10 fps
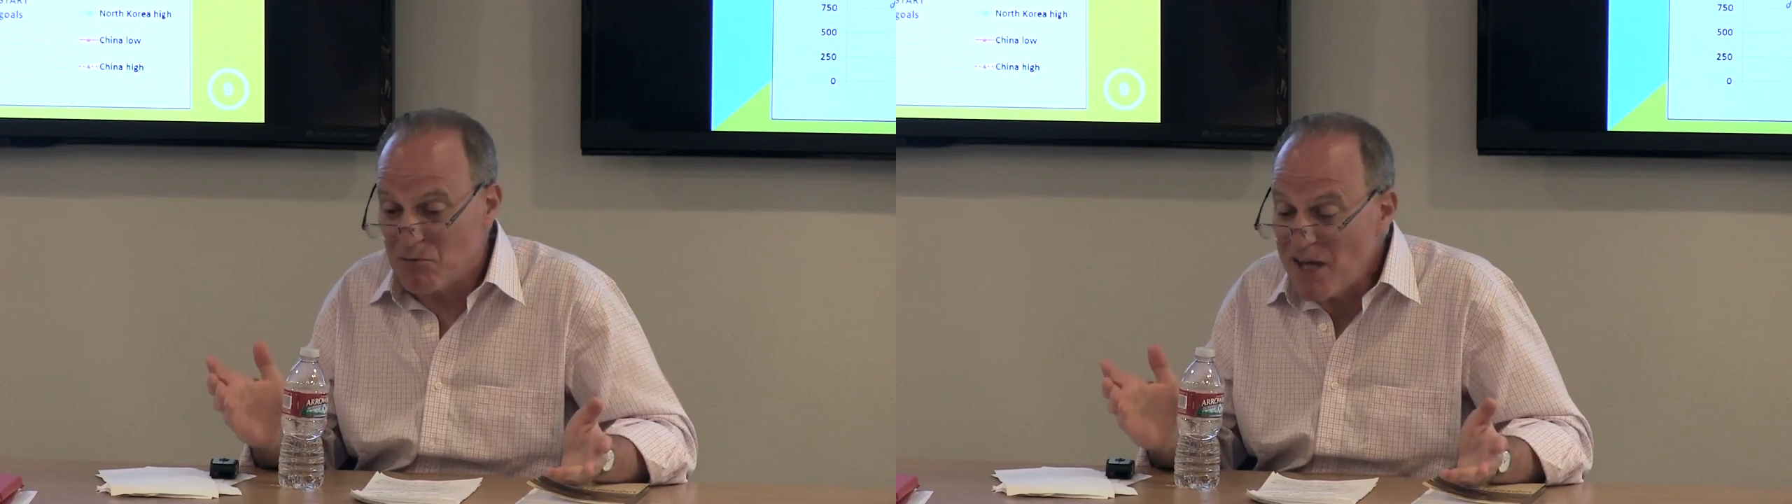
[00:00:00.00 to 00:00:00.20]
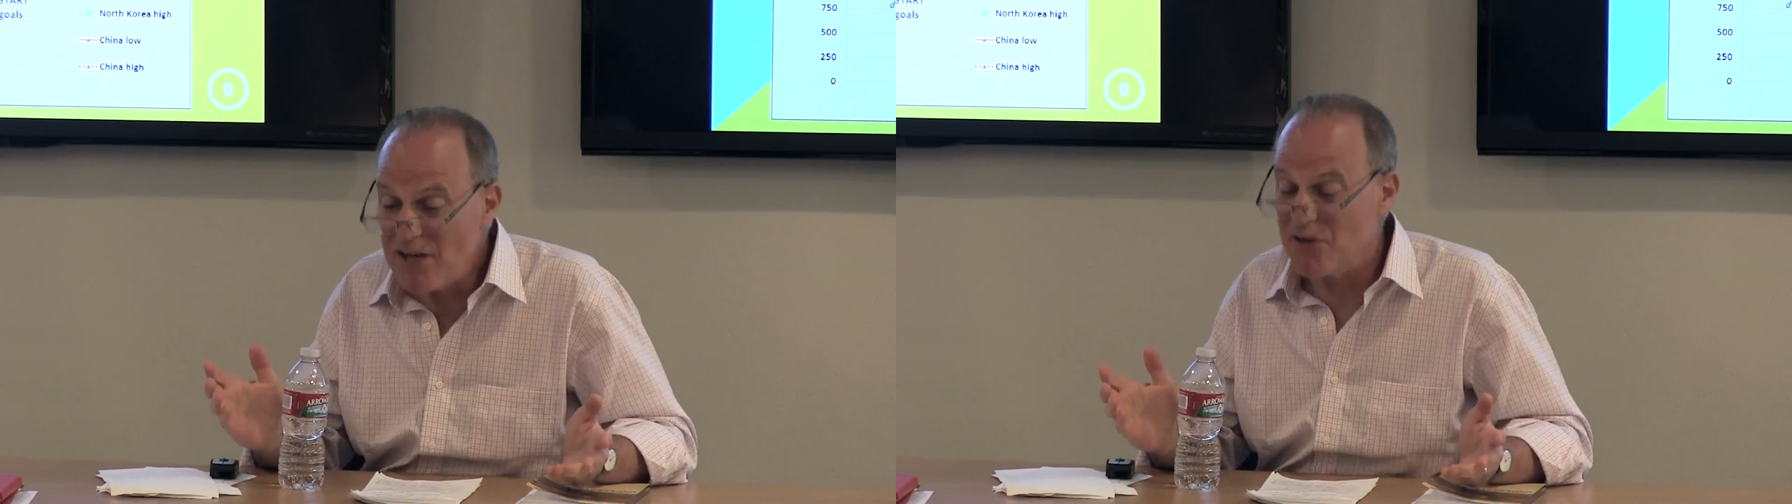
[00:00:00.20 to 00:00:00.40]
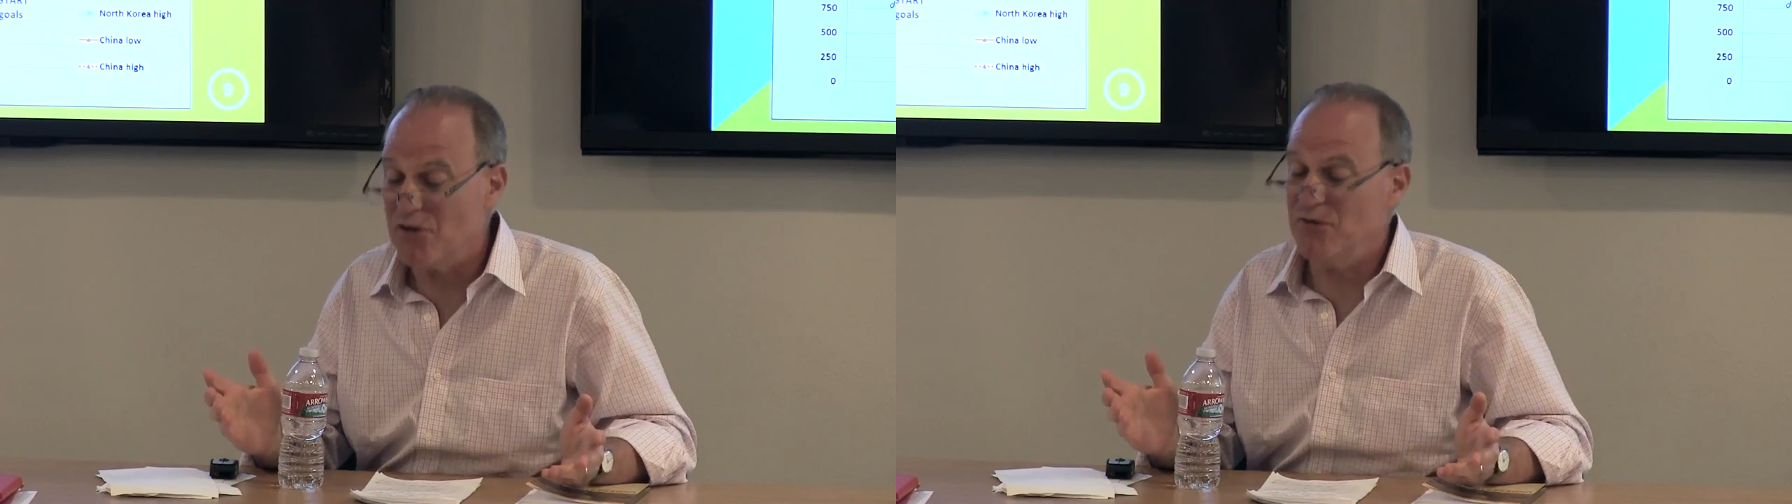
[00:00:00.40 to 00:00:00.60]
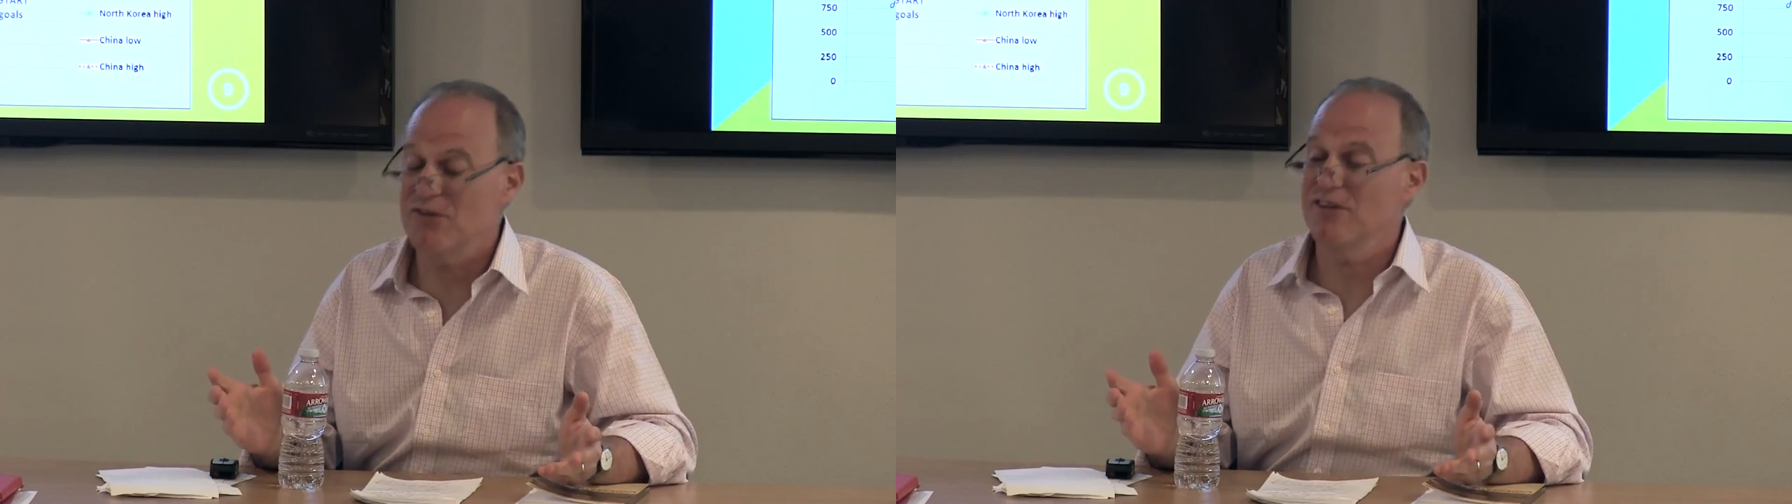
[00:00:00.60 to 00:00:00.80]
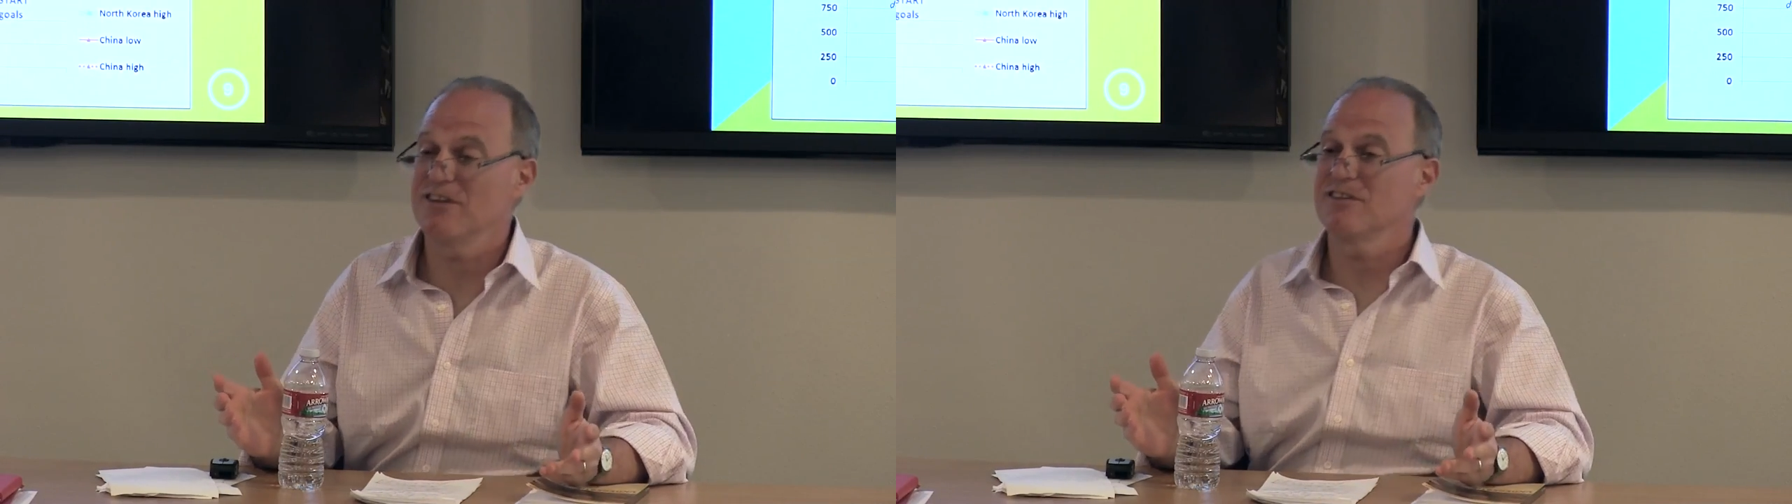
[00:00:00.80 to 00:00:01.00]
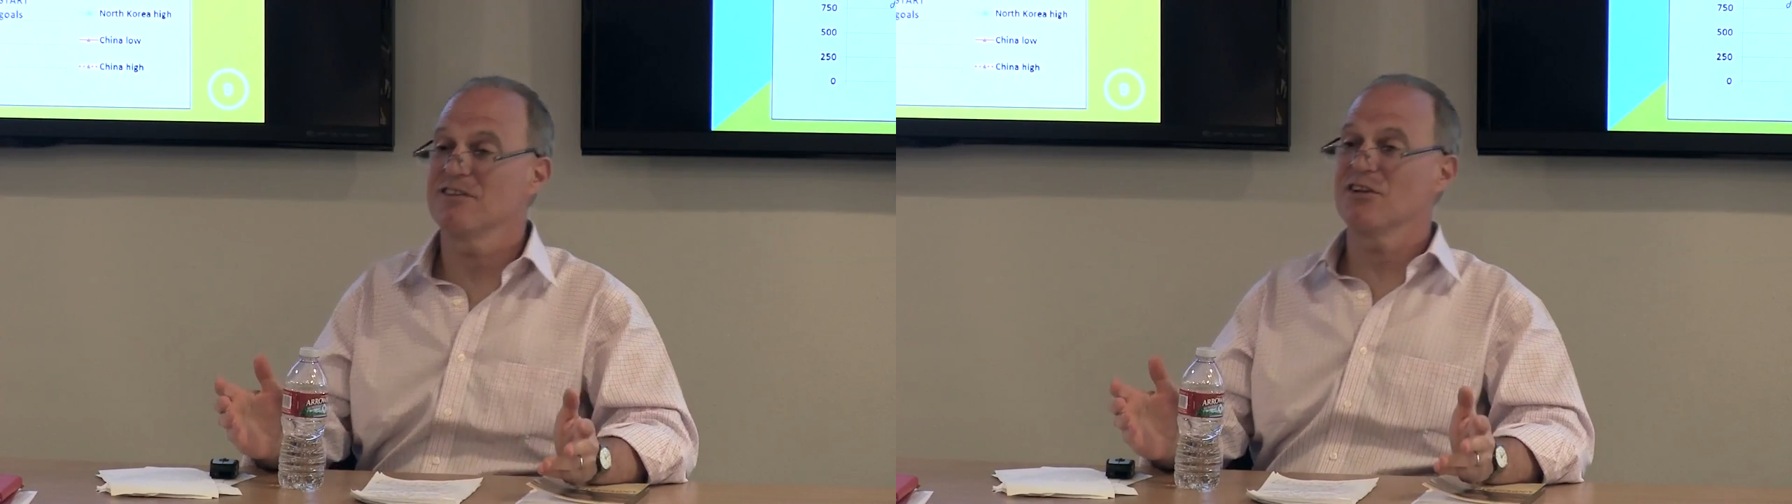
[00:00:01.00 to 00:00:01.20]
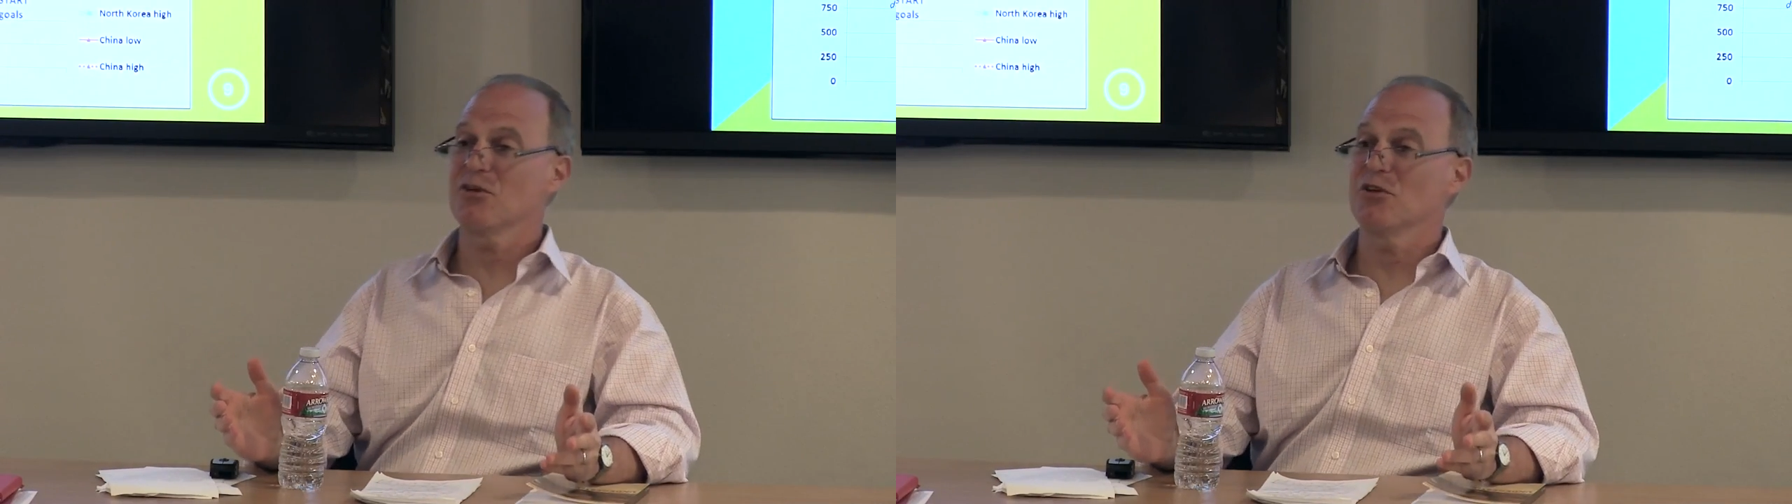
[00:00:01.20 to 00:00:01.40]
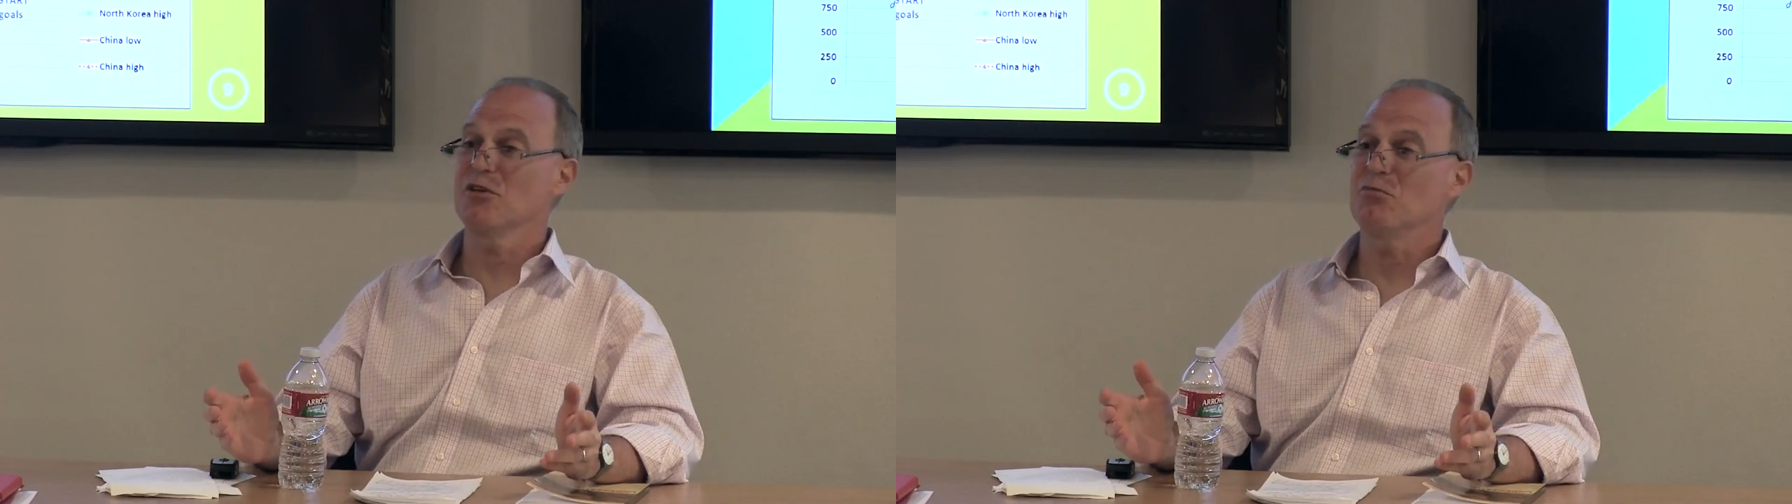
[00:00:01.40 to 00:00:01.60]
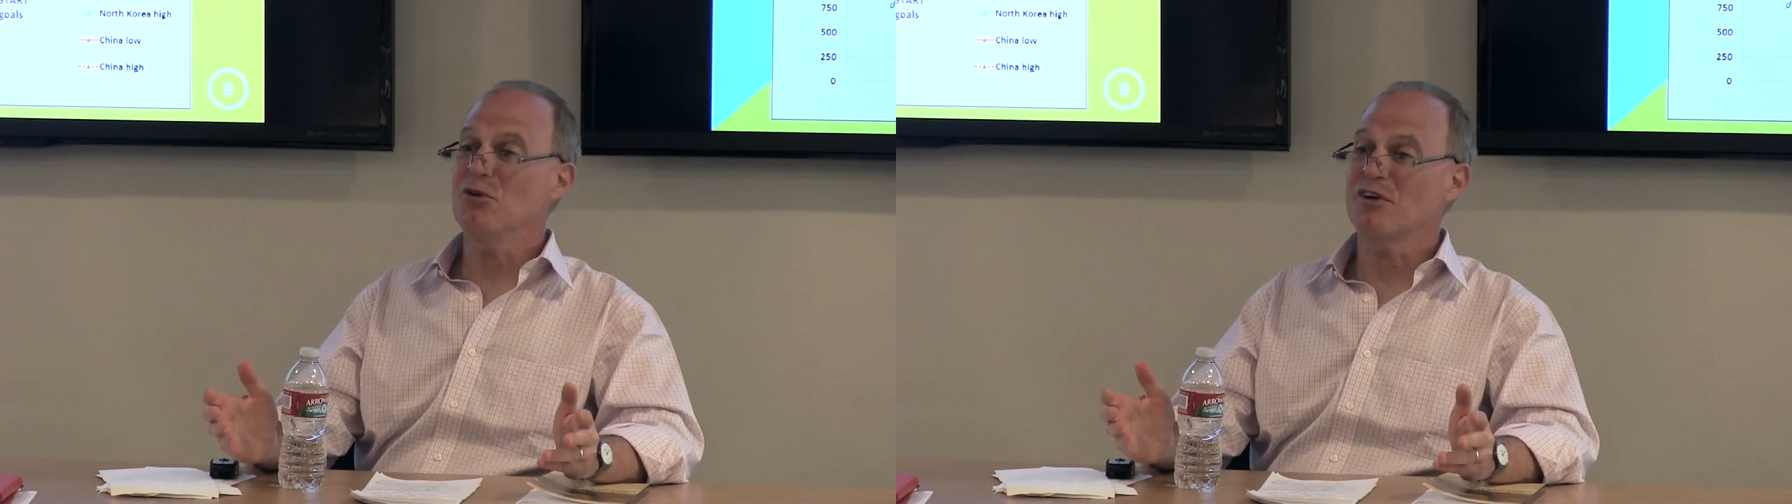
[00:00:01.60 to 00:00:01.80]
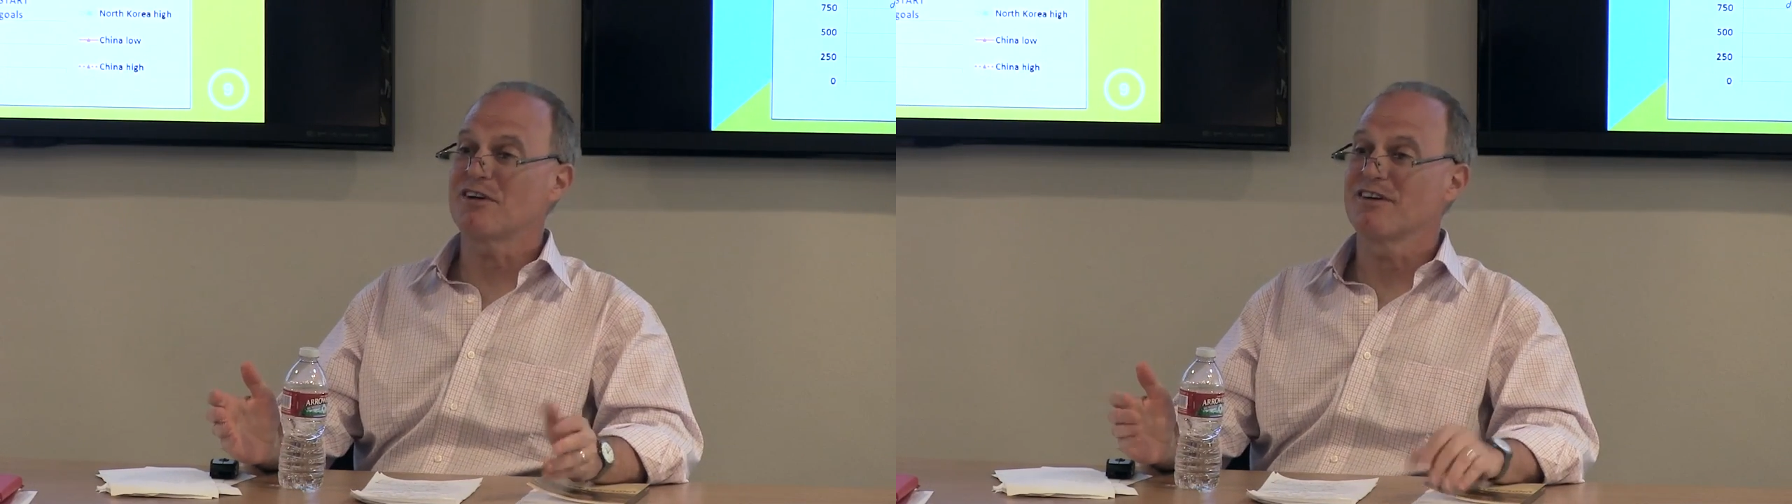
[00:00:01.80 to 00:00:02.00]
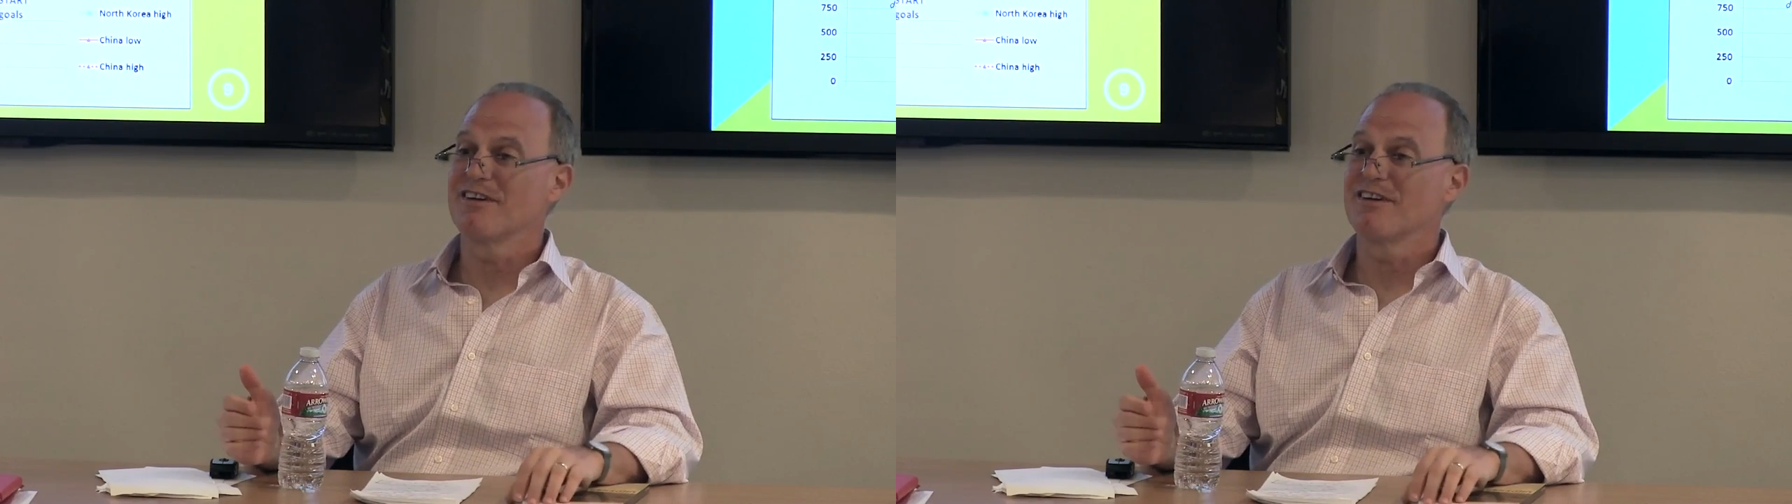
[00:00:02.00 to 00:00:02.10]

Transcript: many of those things until I read the book.